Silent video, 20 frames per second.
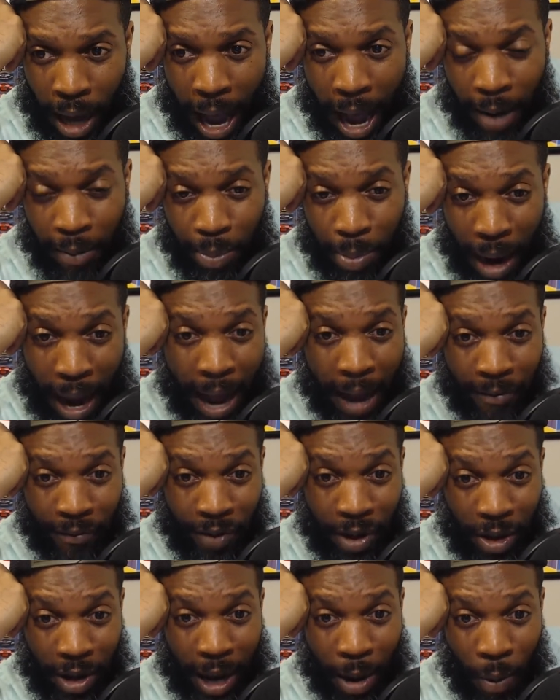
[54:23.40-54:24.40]
I
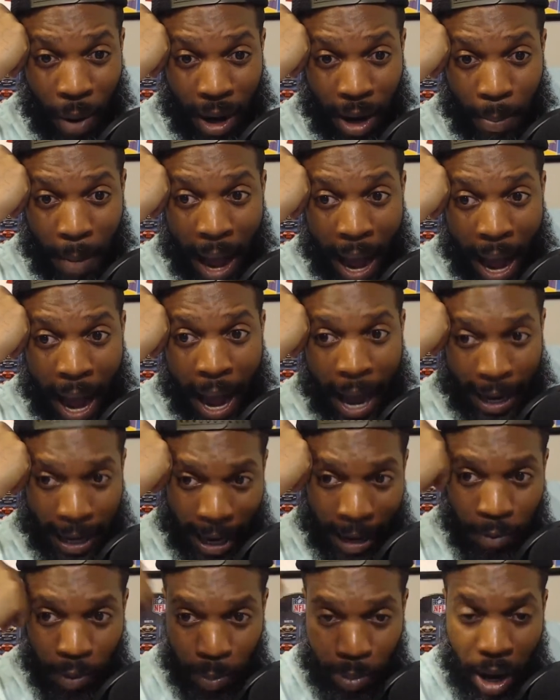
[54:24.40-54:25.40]
feel that way about Hyde.
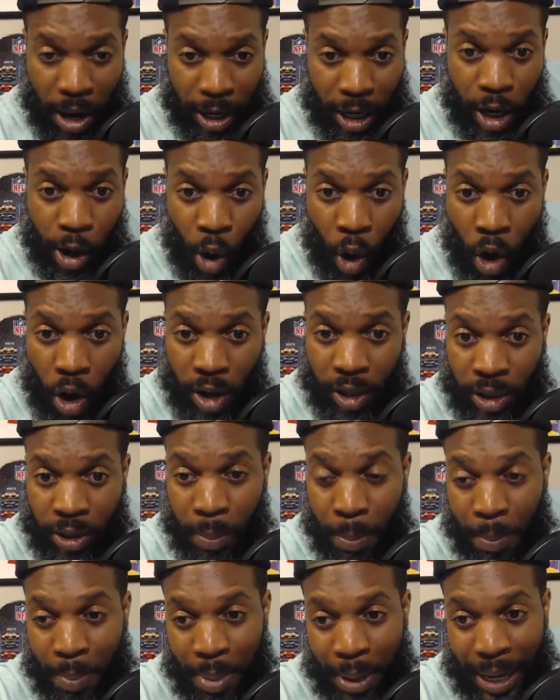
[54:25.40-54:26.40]
They would probably get
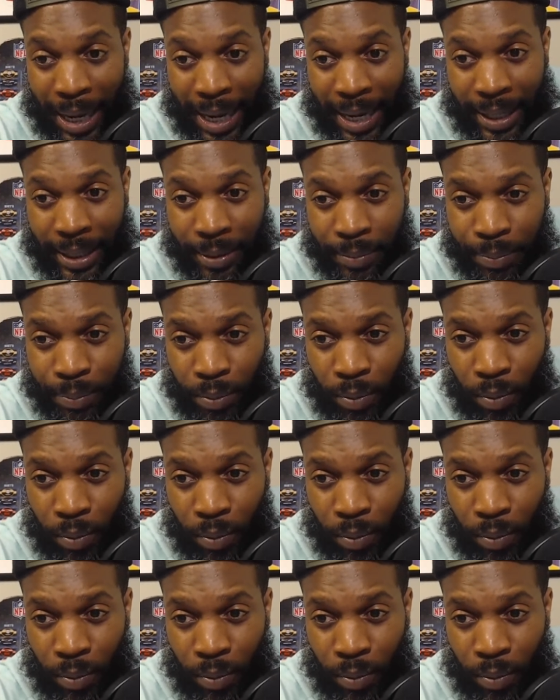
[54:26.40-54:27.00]
Carson, but